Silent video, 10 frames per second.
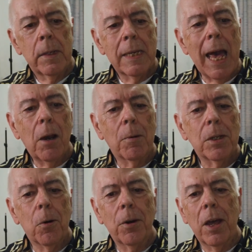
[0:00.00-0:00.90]

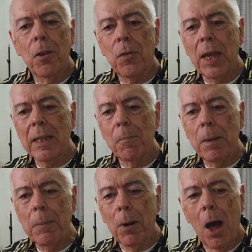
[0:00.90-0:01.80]
Salaries are another thing
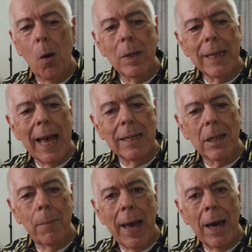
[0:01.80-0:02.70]
that people always
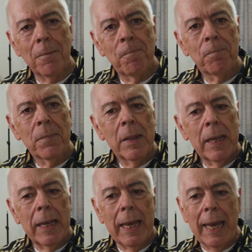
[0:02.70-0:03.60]
ask about,
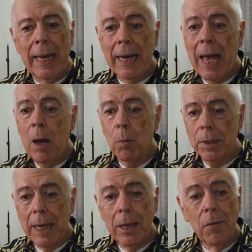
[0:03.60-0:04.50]
and I
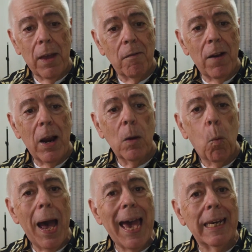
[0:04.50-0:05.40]
will tell you they vary
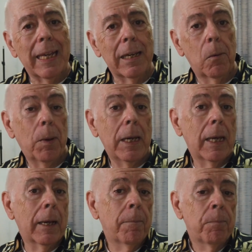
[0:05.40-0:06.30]
widely
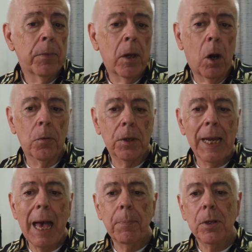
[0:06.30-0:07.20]
depending on the
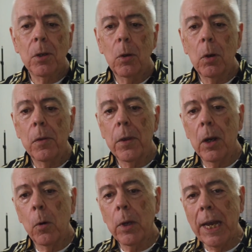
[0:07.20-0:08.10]
type of school and
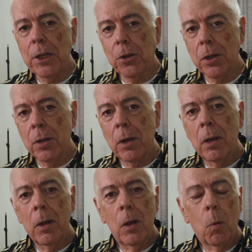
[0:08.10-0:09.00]
the location
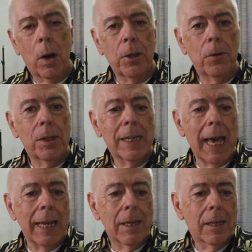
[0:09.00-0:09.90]
where you
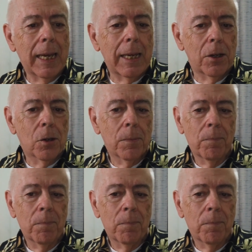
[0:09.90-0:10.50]
decide to teach.